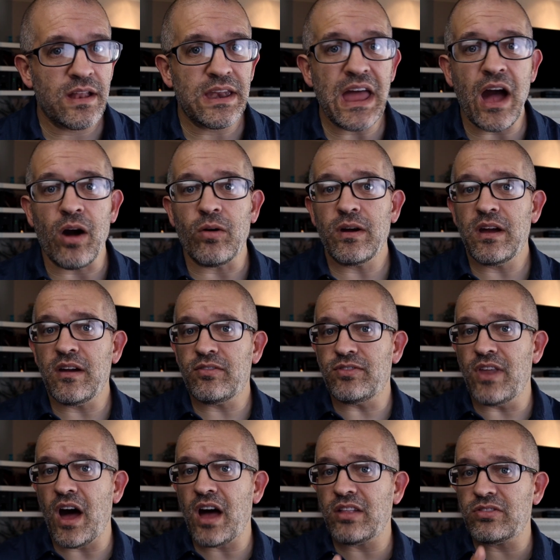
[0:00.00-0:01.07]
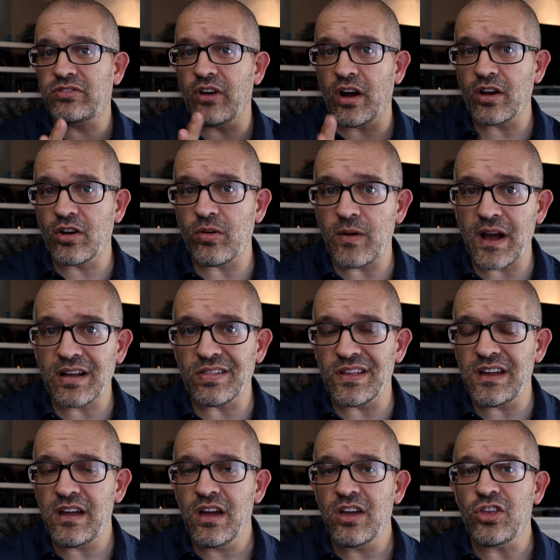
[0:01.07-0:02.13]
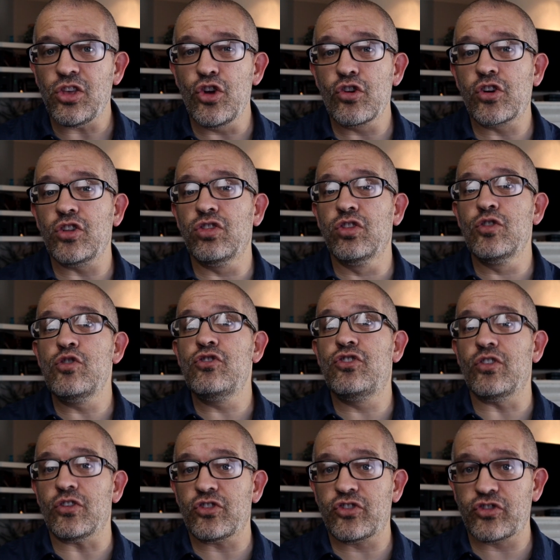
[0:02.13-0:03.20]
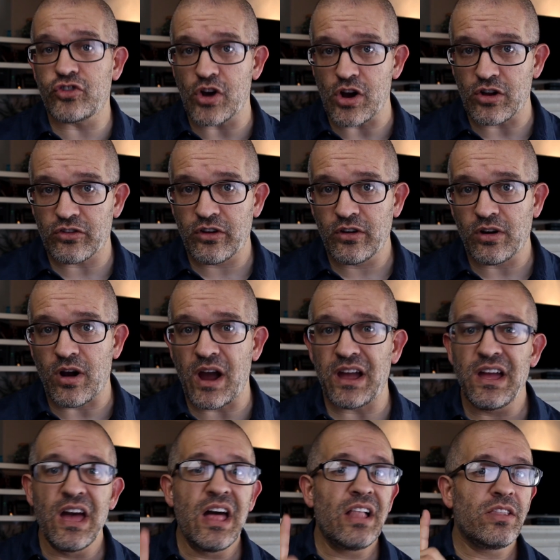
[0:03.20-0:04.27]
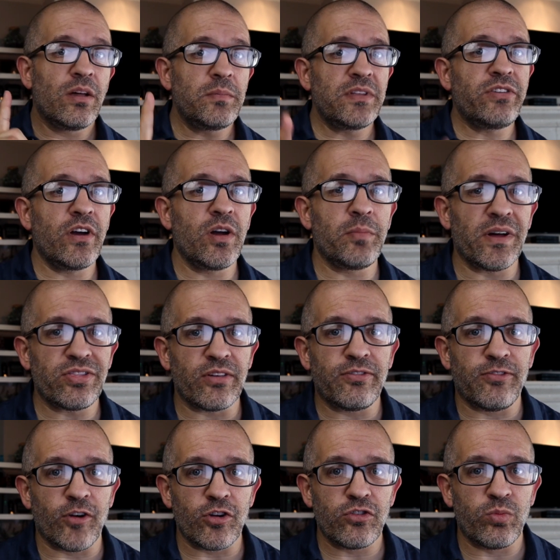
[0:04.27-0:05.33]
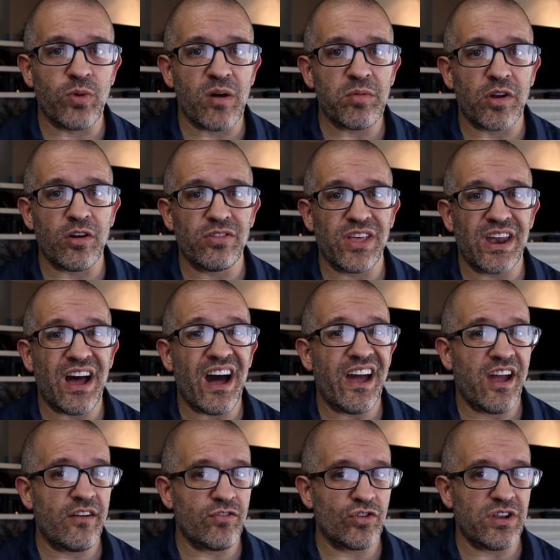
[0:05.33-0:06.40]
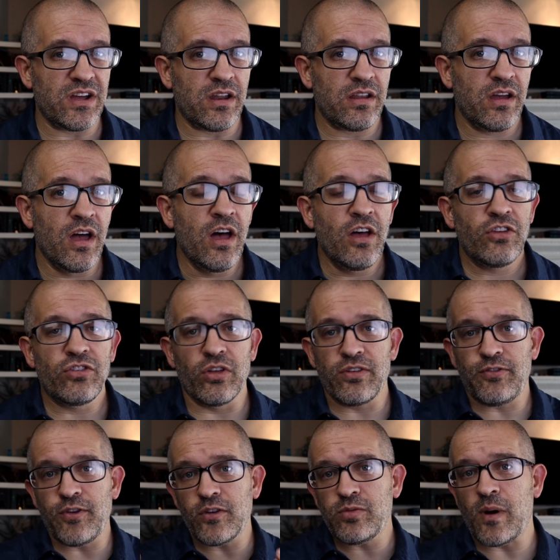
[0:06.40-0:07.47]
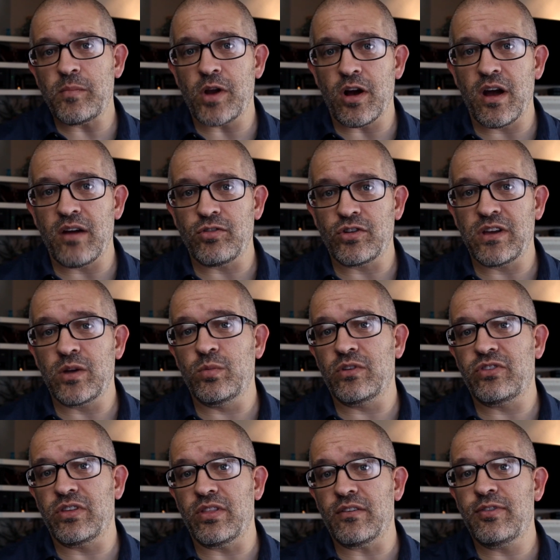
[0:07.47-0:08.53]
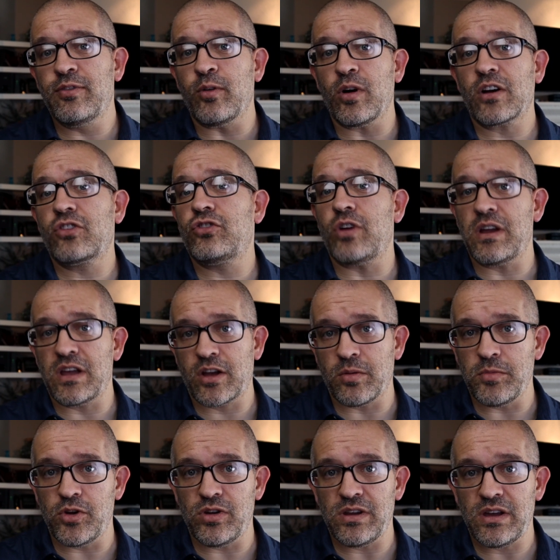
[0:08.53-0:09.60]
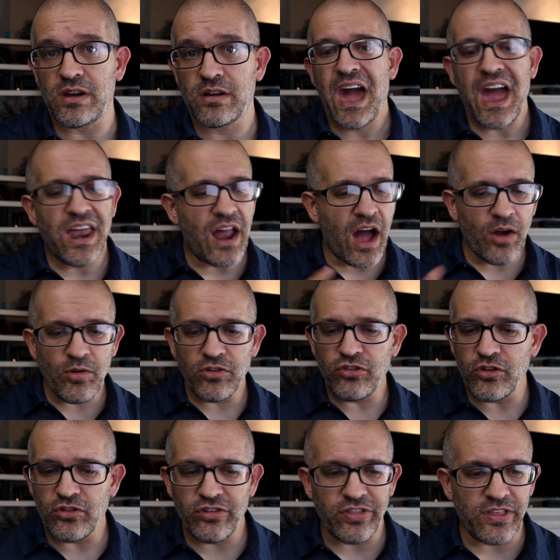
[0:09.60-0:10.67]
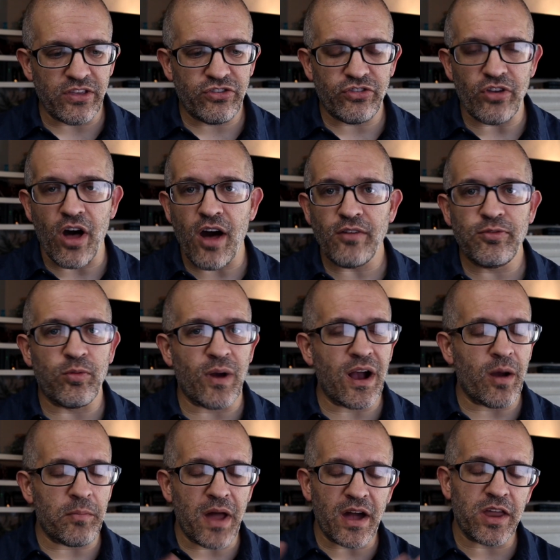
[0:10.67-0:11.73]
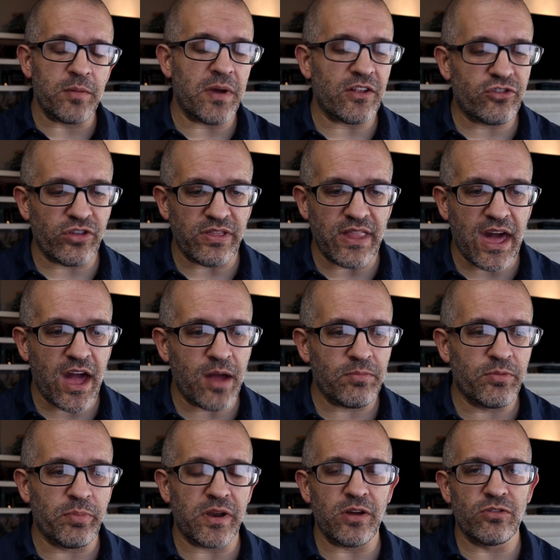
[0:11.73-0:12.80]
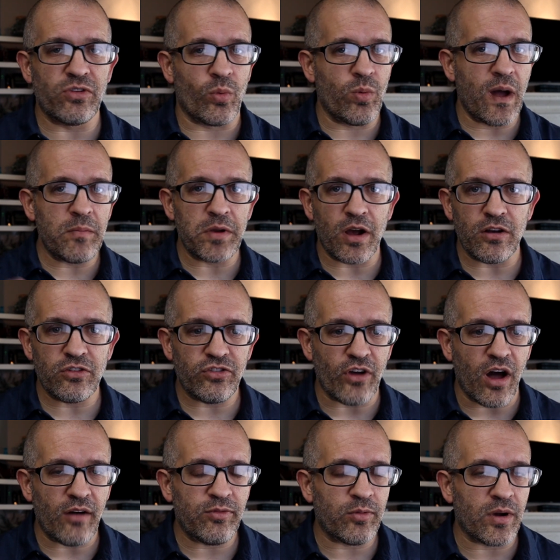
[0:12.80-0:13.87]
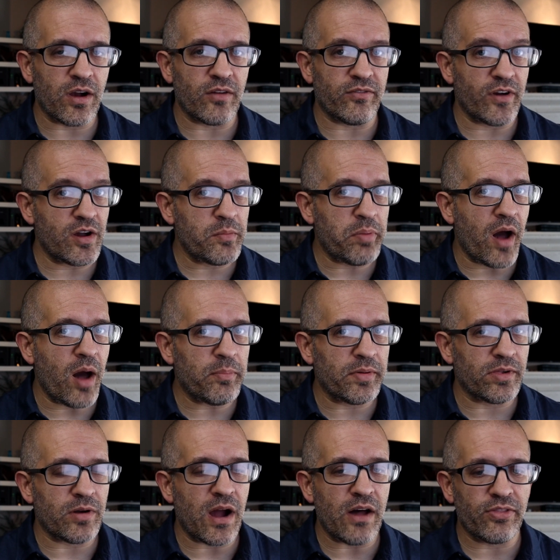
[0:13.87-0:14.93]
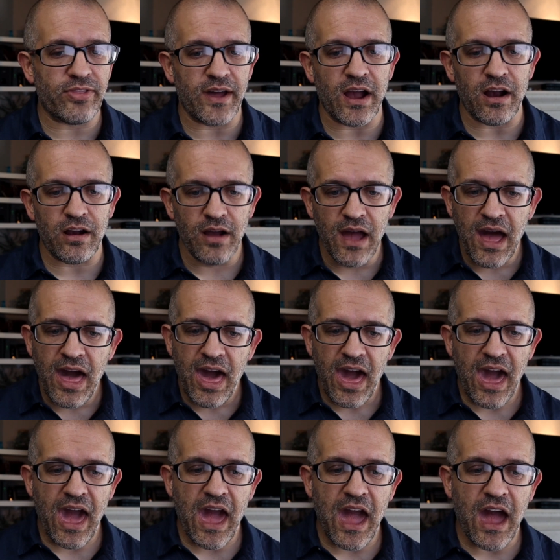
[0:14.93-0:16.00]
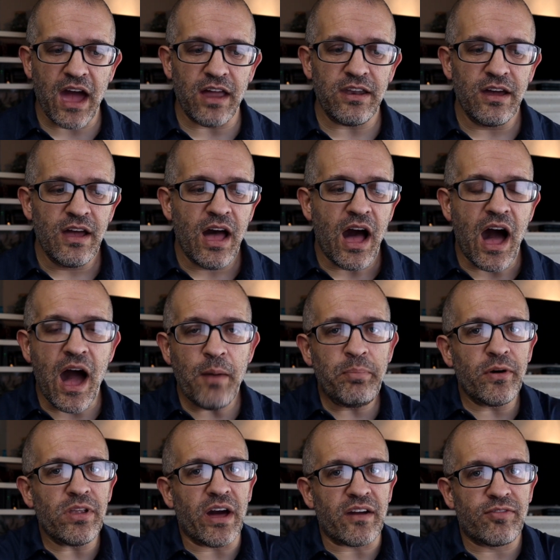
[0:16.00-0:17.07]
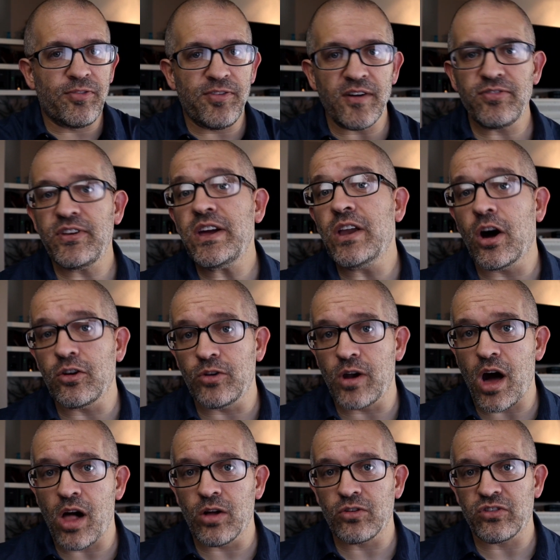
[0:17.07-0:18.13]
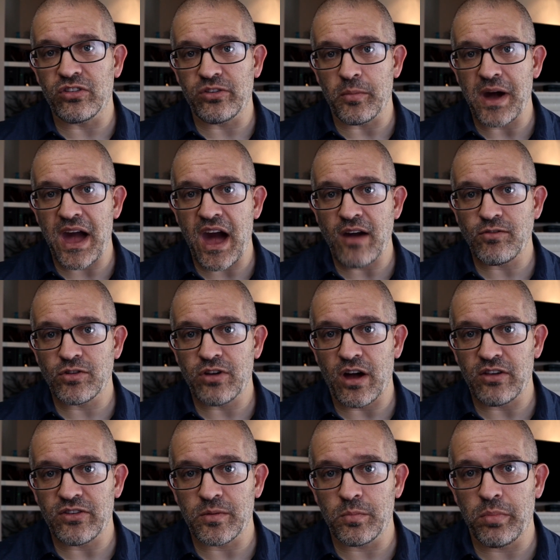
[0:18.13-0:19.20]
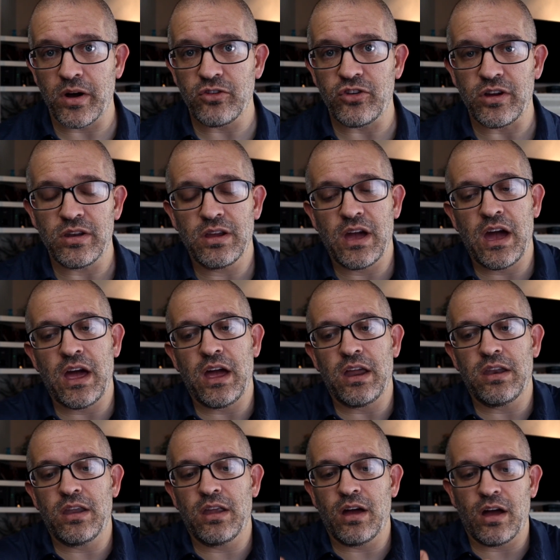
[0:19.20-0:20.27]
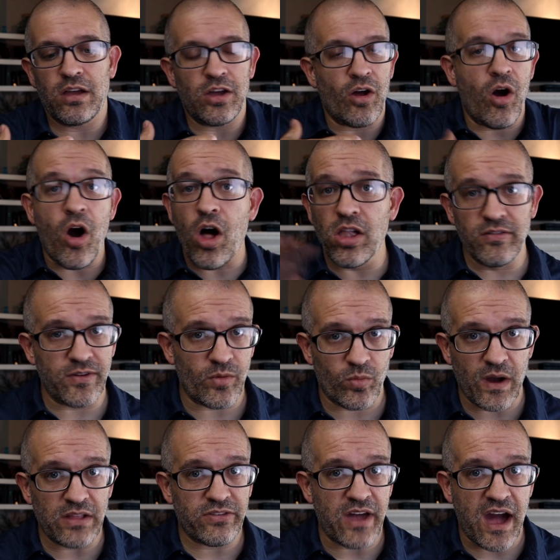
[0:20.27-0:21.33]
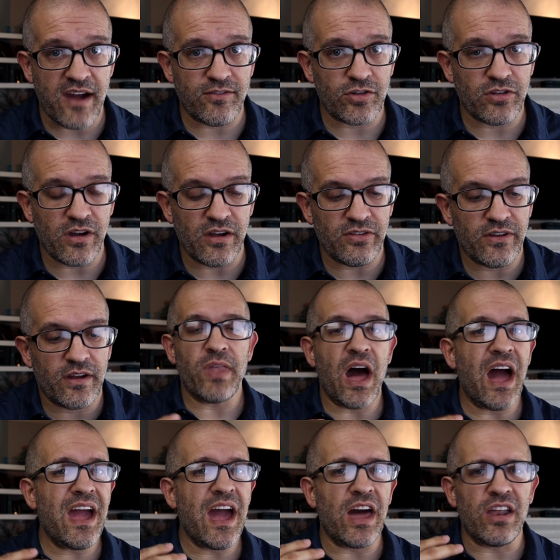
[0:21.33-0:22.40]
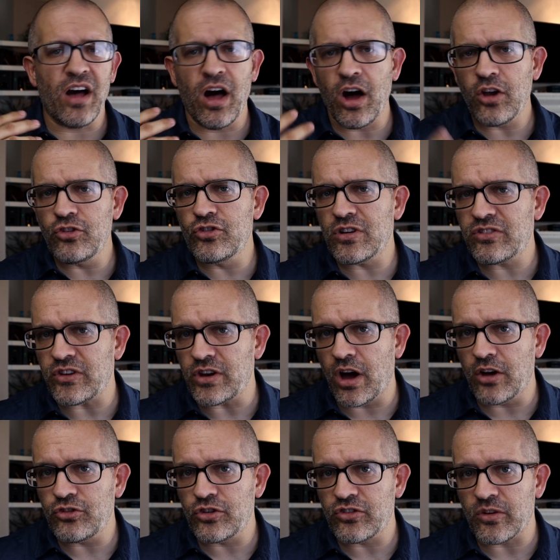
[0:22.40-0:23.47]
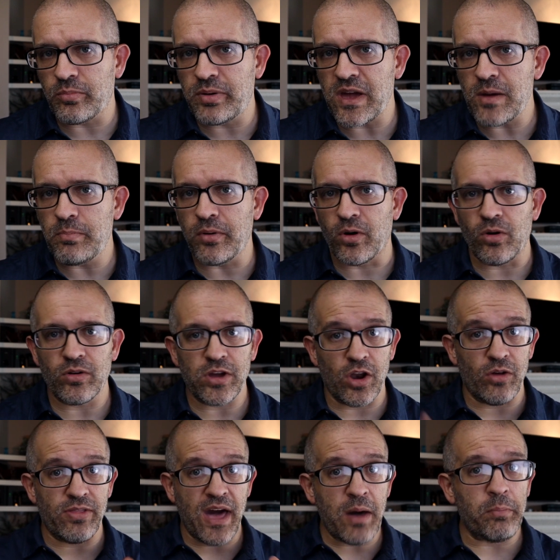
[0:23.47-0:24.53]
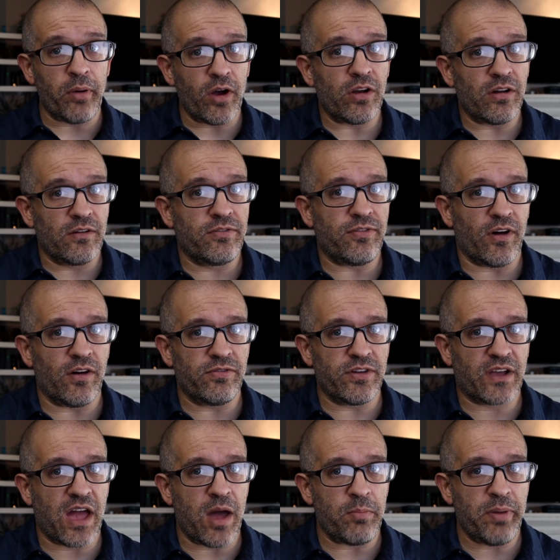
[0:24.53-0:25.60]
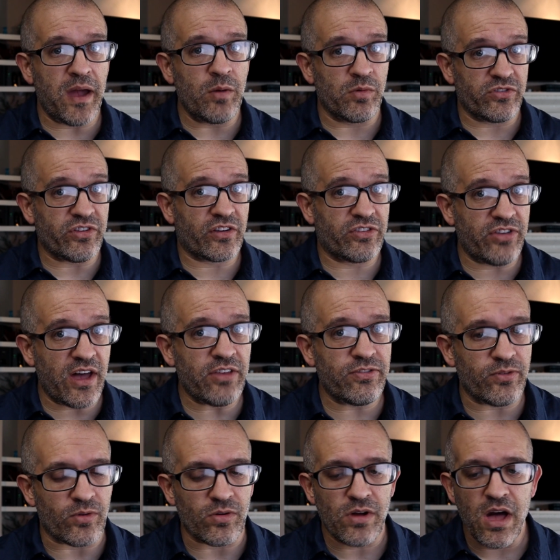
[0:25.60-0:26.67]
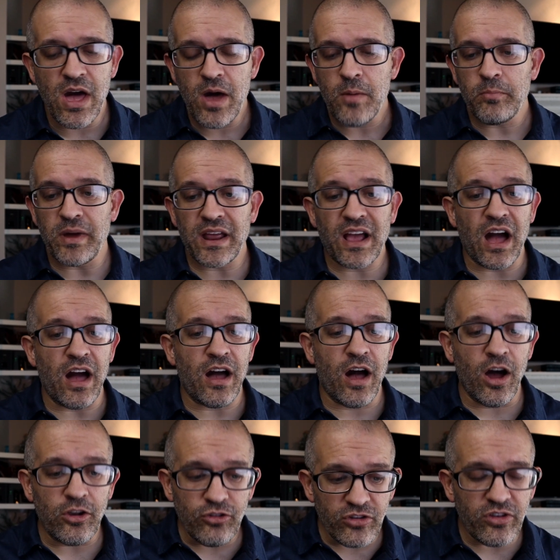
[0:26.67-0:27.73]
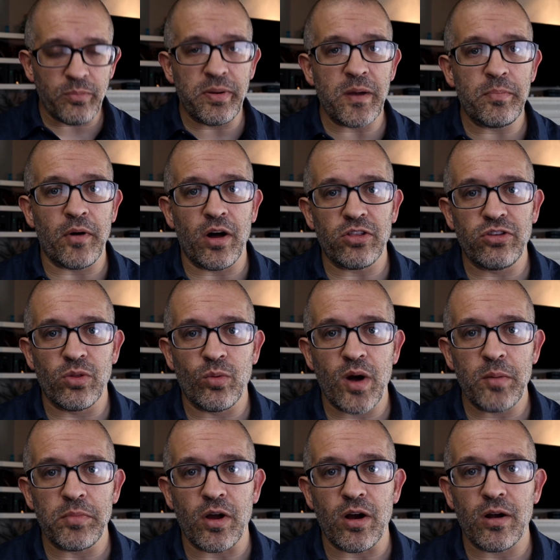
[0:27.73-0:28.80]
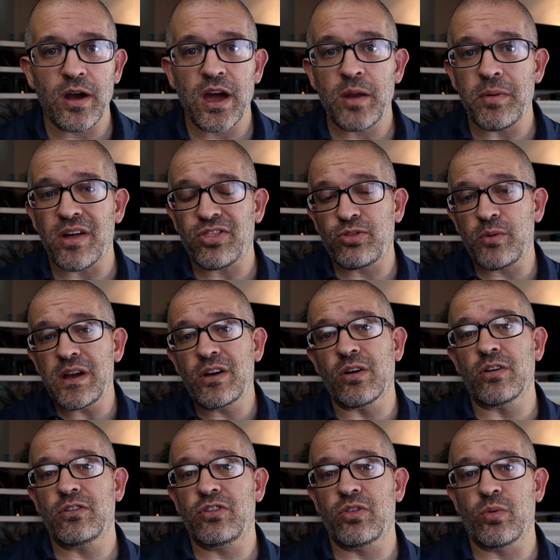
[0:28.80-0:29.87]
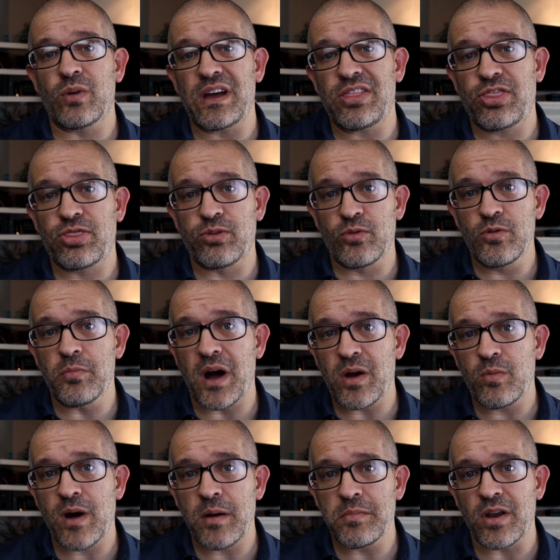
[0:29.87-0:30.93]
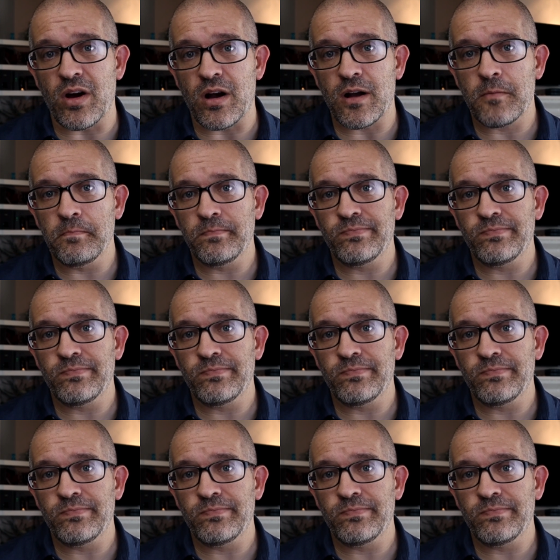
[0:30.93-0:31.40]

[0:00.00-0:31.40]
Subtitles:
Now, if not done correctly, you could lose your shirt, all right? Let me tell you about the first webinar that I ever did. So the first webinar I ever did was in the Forex trading community. And I was using this software. I'm not going to mention names, but it was a webinar software, very popular out there. And I put like $1,500 into my advertising budget, and all of it went to advertising. I had hundreds and hundreds of people. That part of the campaign was successful, but I got hundreds of people onto the webinar, and about 3/4 of the way through my webinar,